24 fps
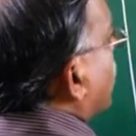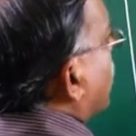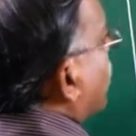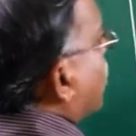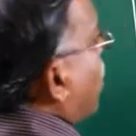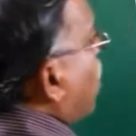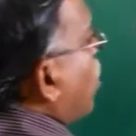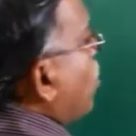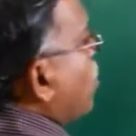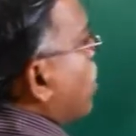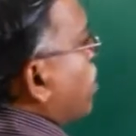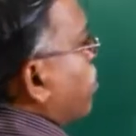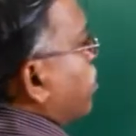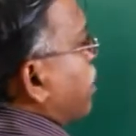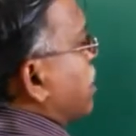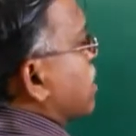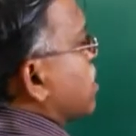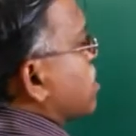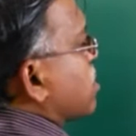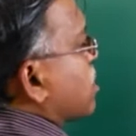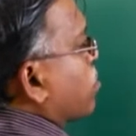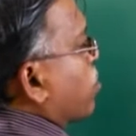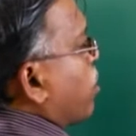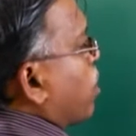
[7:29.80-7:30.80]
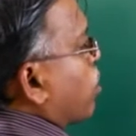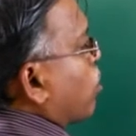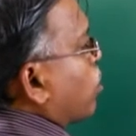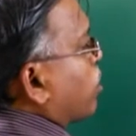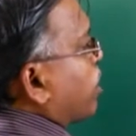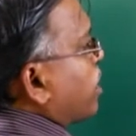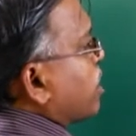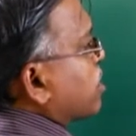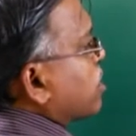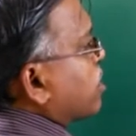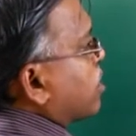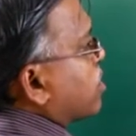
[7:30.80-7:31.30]
Now we apply the sigma
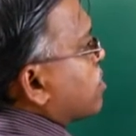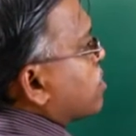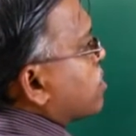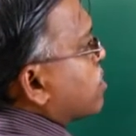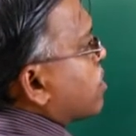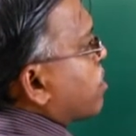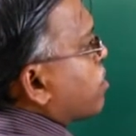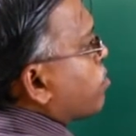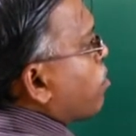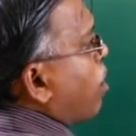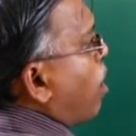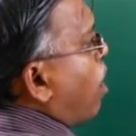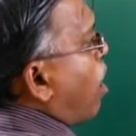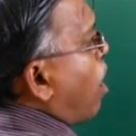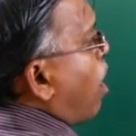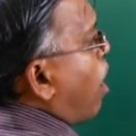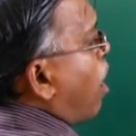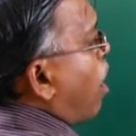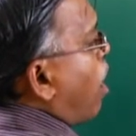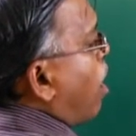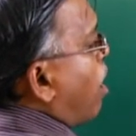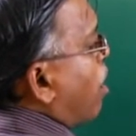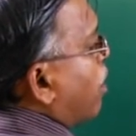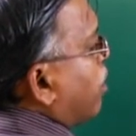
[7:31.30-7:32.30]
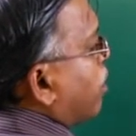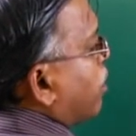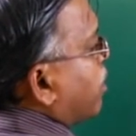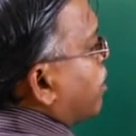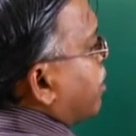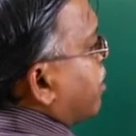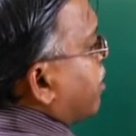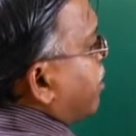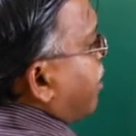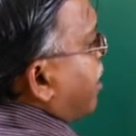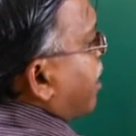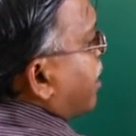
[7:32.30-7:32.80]
notation. Sigma
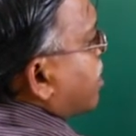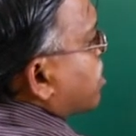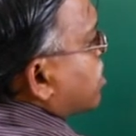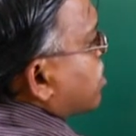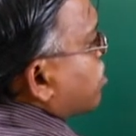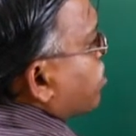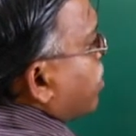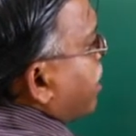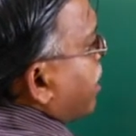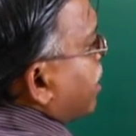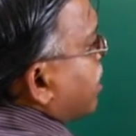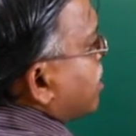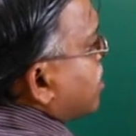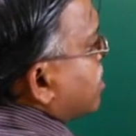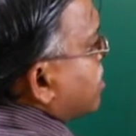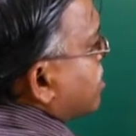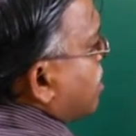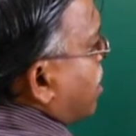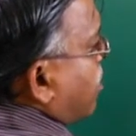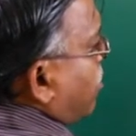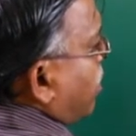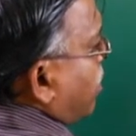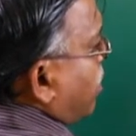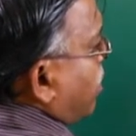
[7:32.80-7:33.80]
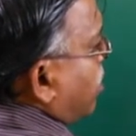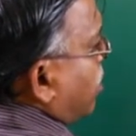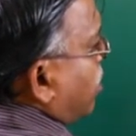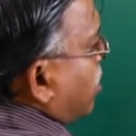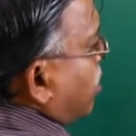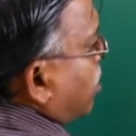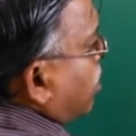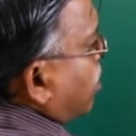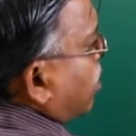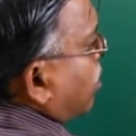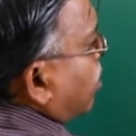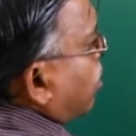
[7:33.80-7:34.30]
x minus seven
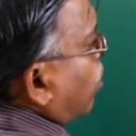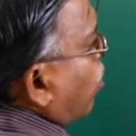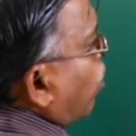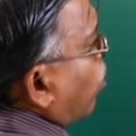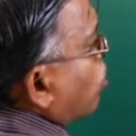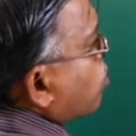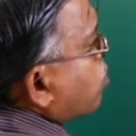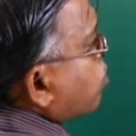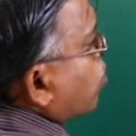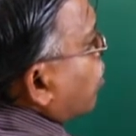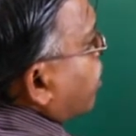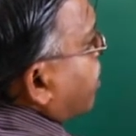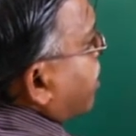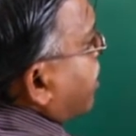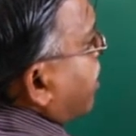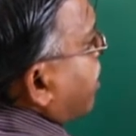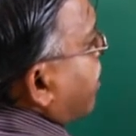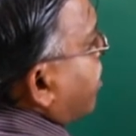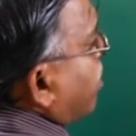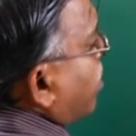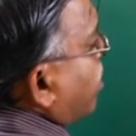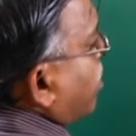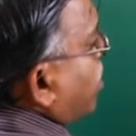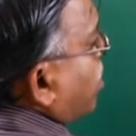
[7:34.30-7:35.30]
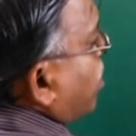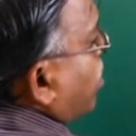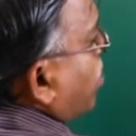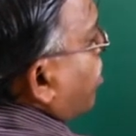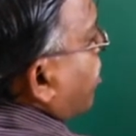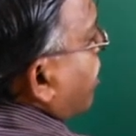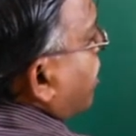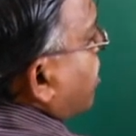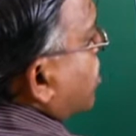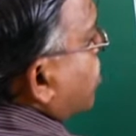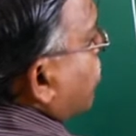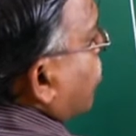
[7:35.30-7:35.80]
the whole square
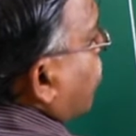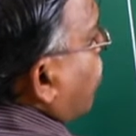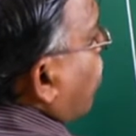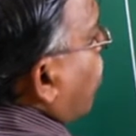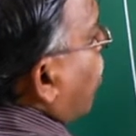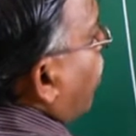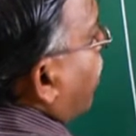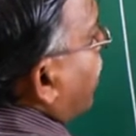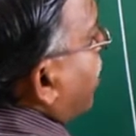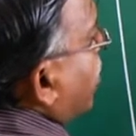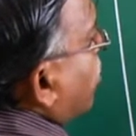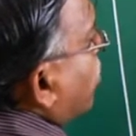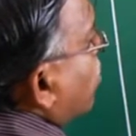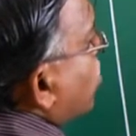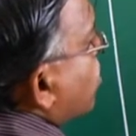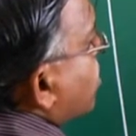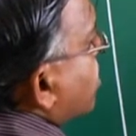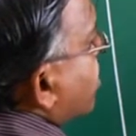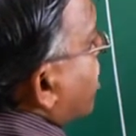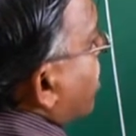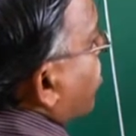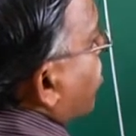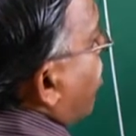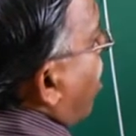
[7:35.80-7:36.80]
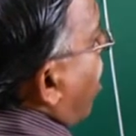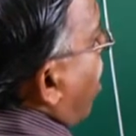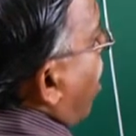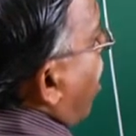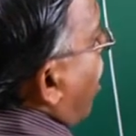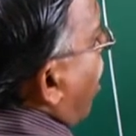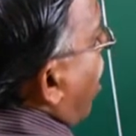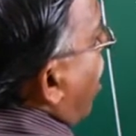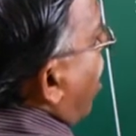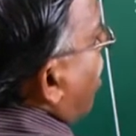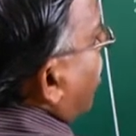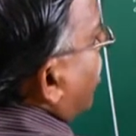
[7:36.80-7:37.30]
minus four into
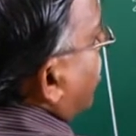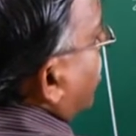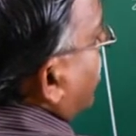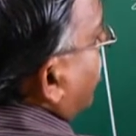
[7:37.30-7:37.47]
sigma